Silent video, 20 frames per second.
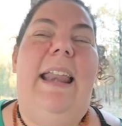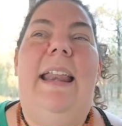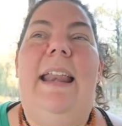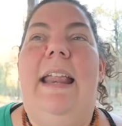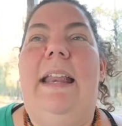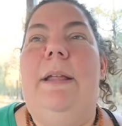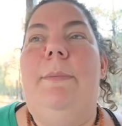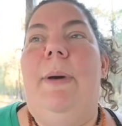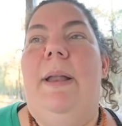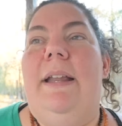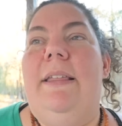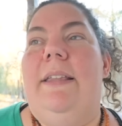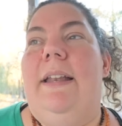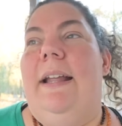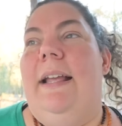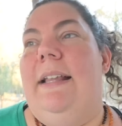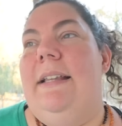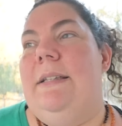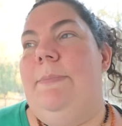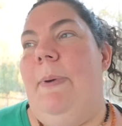And any money that
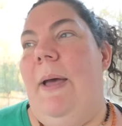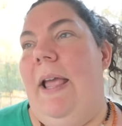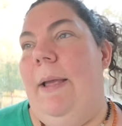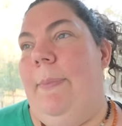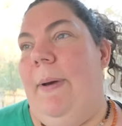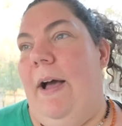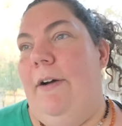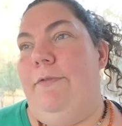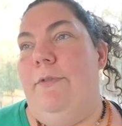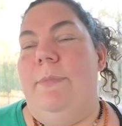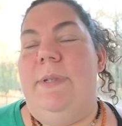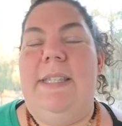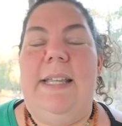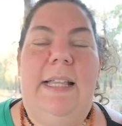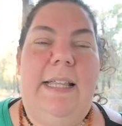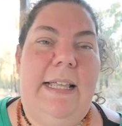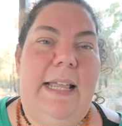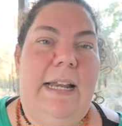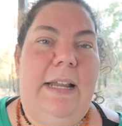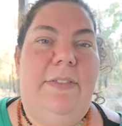I get into PayPal from
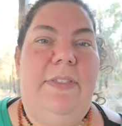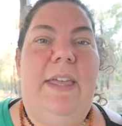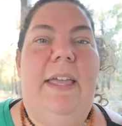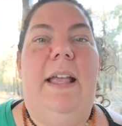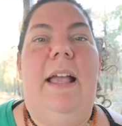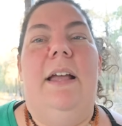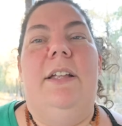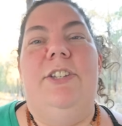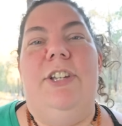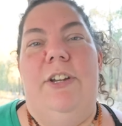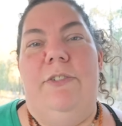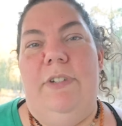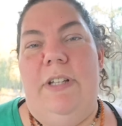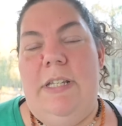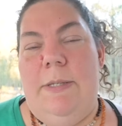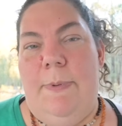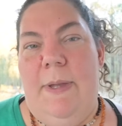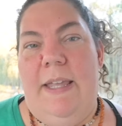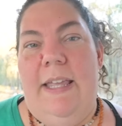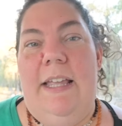selling anything, generally
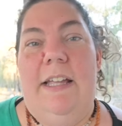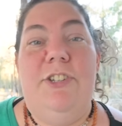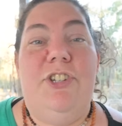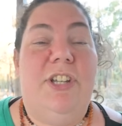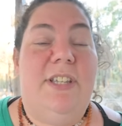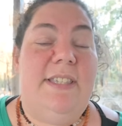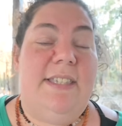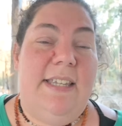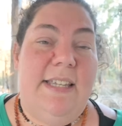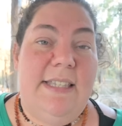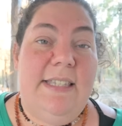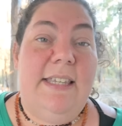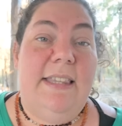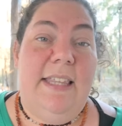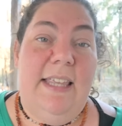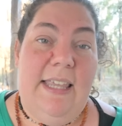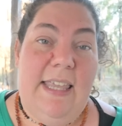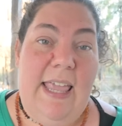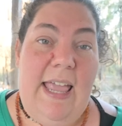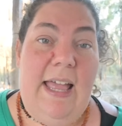speaking, it just sits in
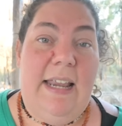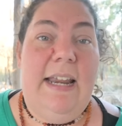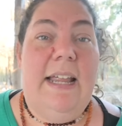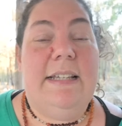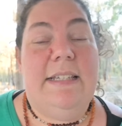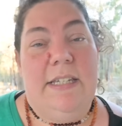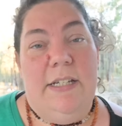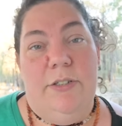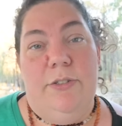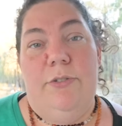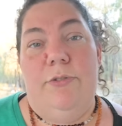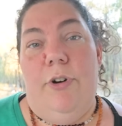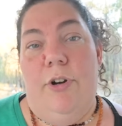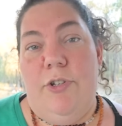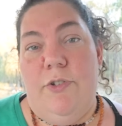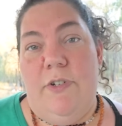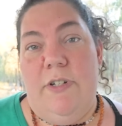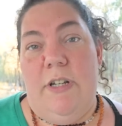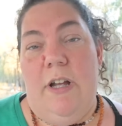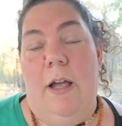the account until
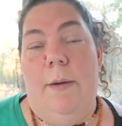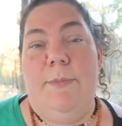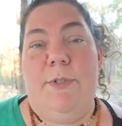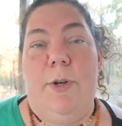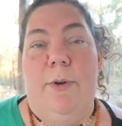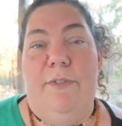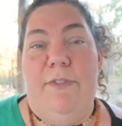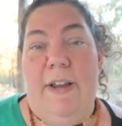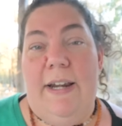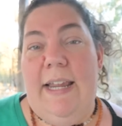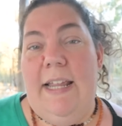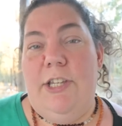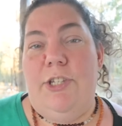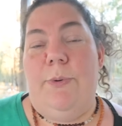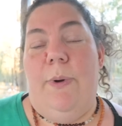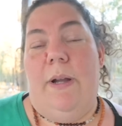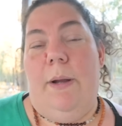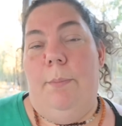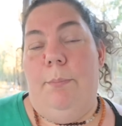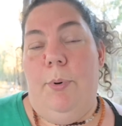grocery time. So if I need
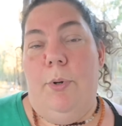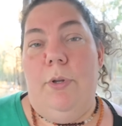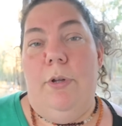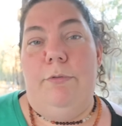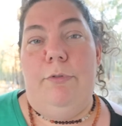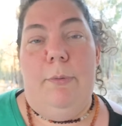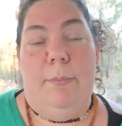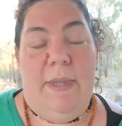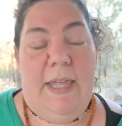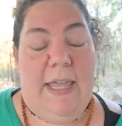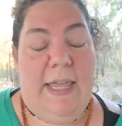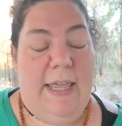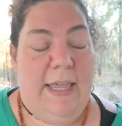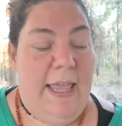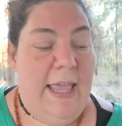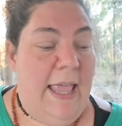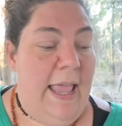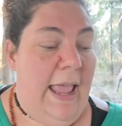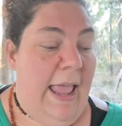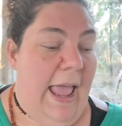to, I can pull it from there.
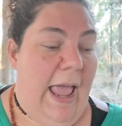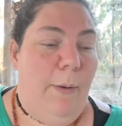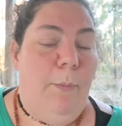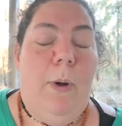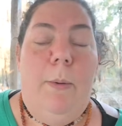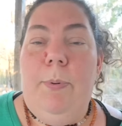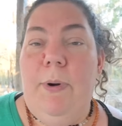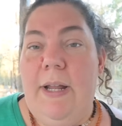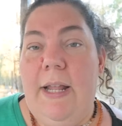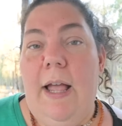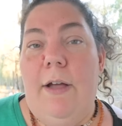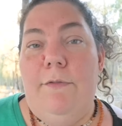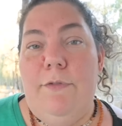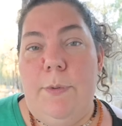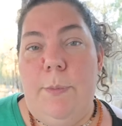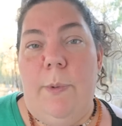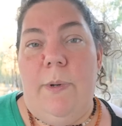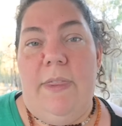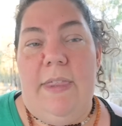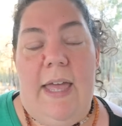And we're pretty
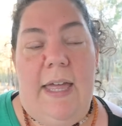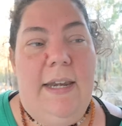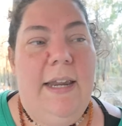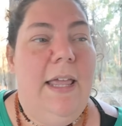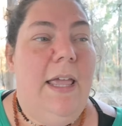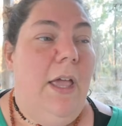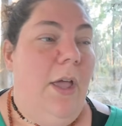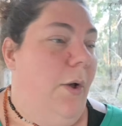comfortable with that.